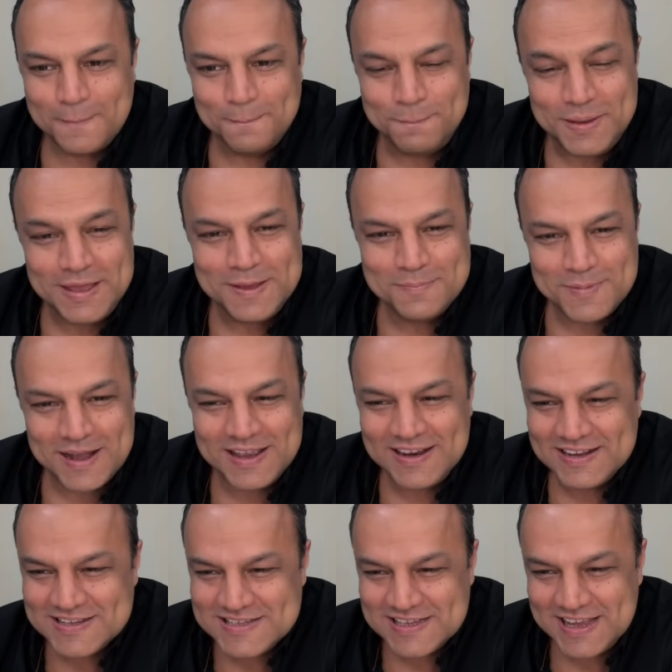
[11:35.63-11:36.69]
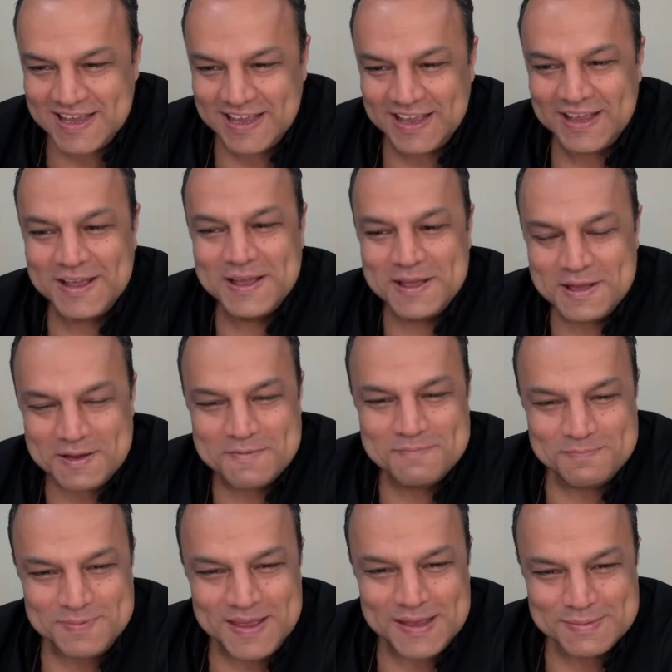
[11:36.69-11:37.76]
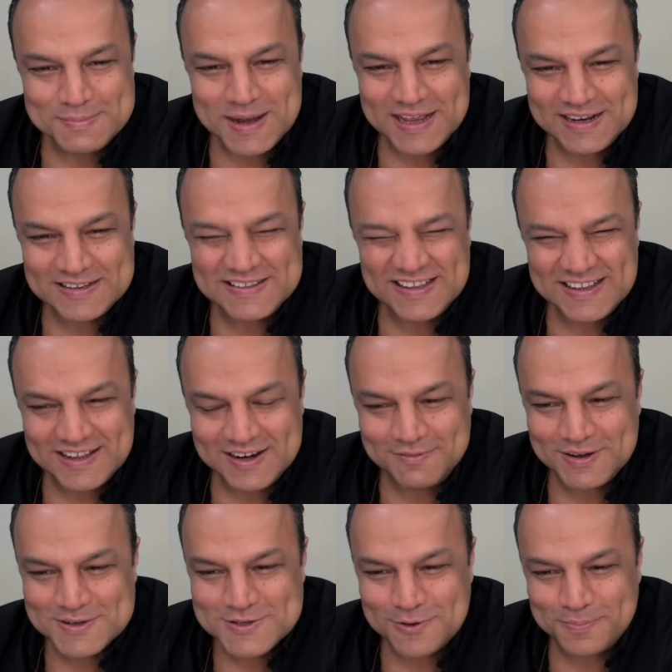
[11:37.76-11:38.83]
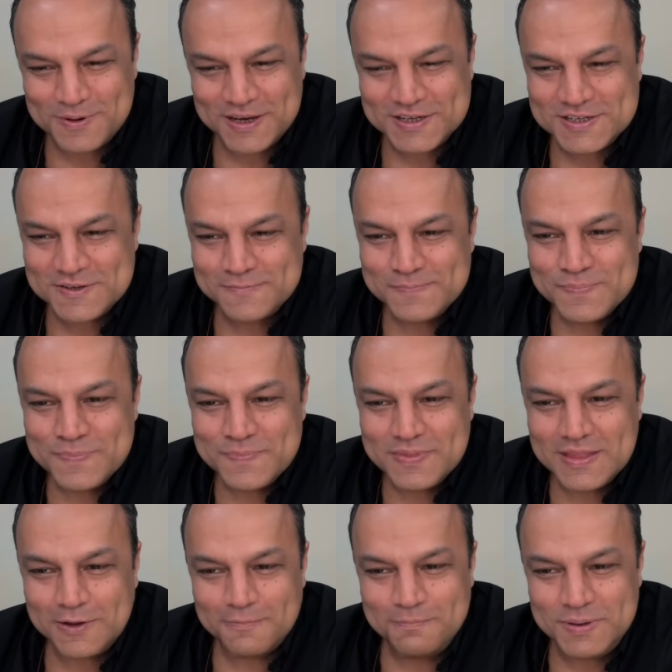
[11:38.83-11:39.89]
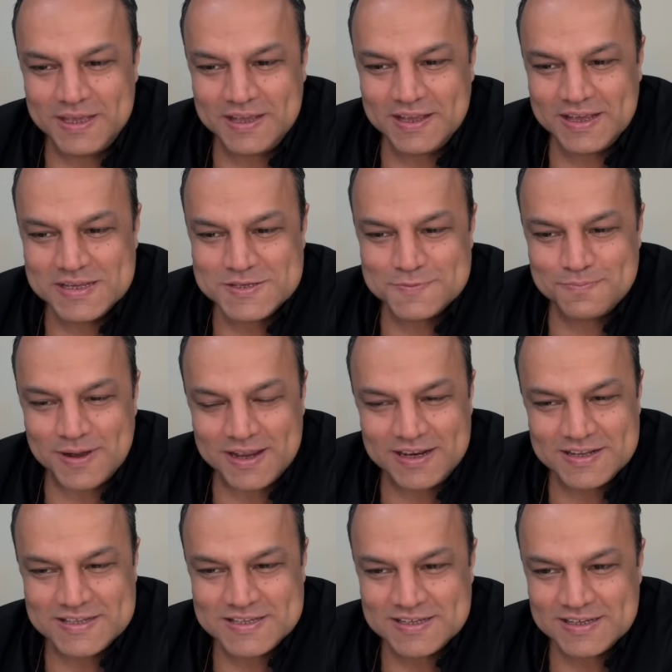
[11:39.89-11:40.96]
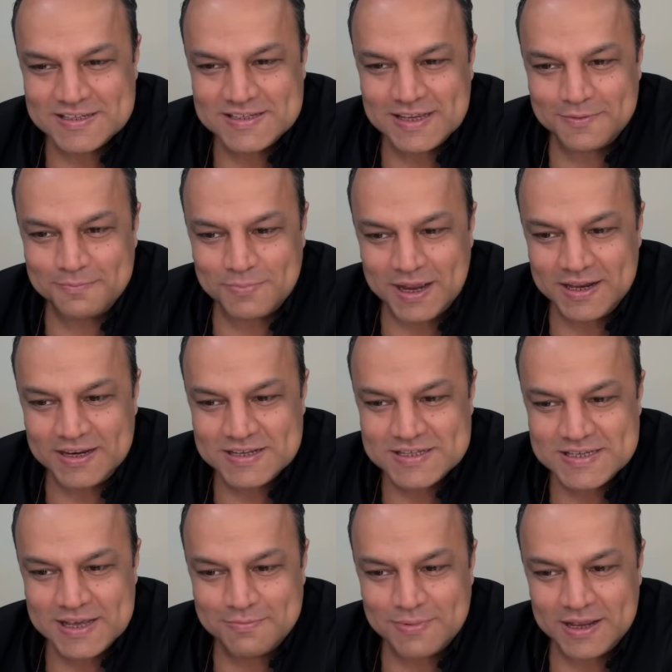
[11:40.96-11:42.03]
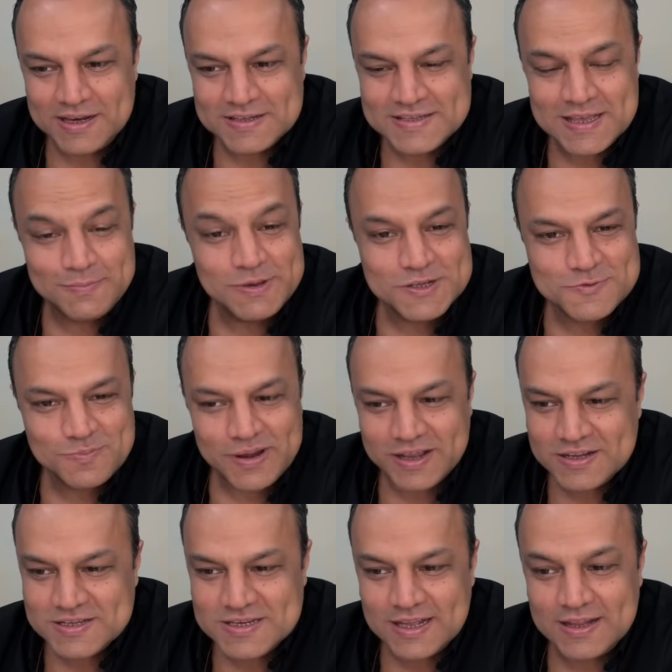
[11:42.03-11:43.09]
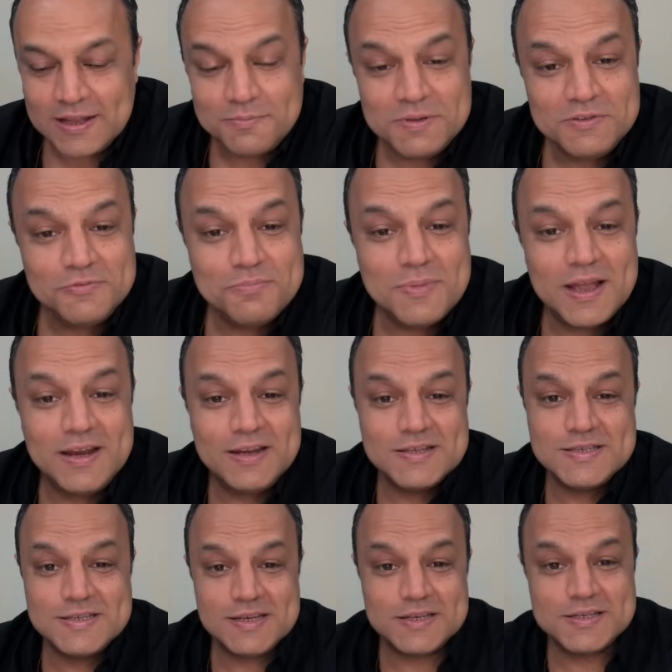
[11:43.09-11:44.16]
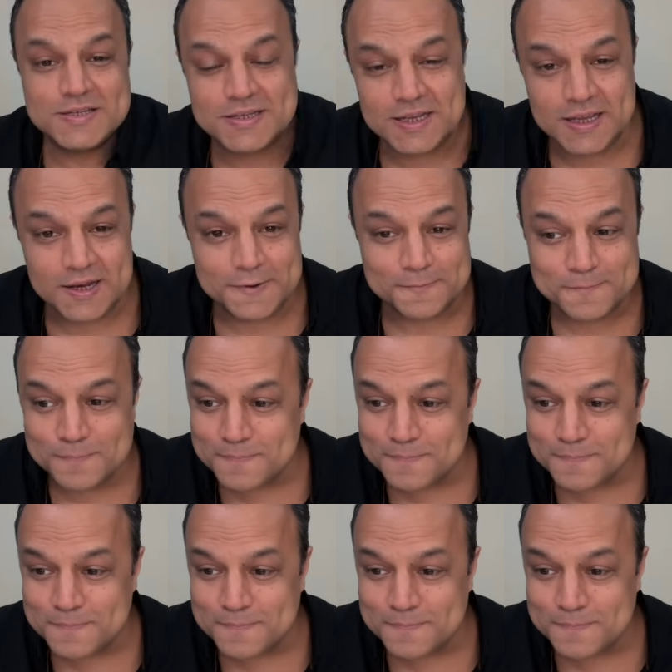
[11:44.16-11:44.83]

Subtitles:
B minus A. B minus A, the reverse operation. Now B is minus 6 and minus A. Minus A means minus 10. That means minus 16.